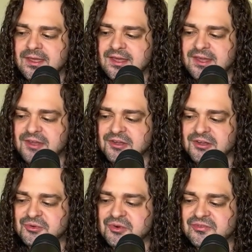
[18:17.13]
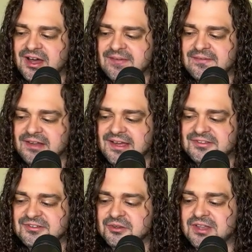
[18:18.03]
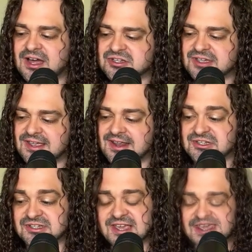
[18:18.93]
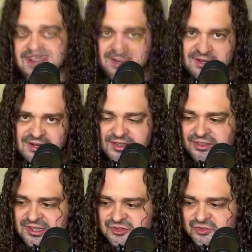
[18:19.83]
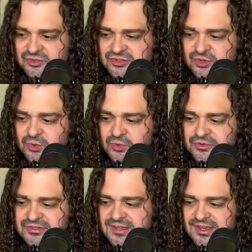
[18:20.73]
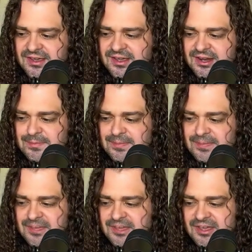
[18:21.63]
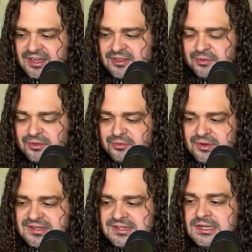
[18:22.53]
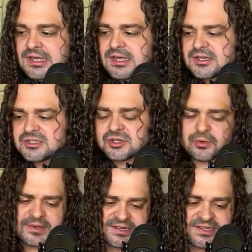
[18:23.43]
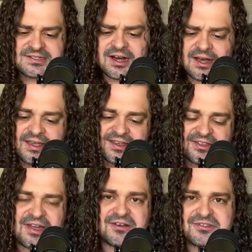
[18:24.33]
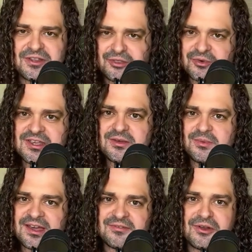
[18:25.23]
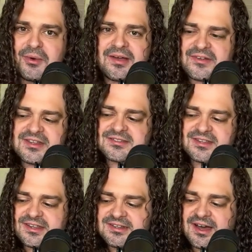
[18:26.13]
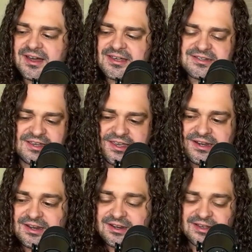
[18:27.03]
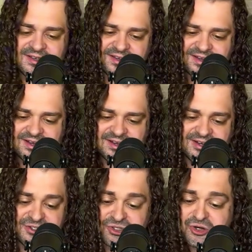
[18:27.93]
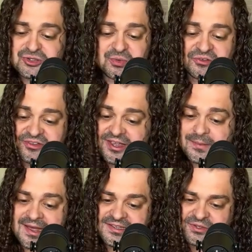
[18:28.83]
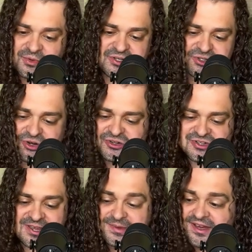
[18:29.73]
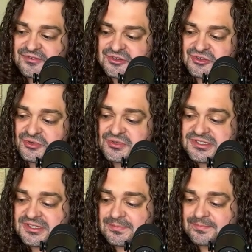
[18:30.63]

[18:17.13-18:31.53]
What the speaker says: And he also revived classical logic in education in cathedral schools. And he balanced faith with reason. So he did die in 1003. We have no evidence that he died in a church while saying Mass or a church named after Jerusalem.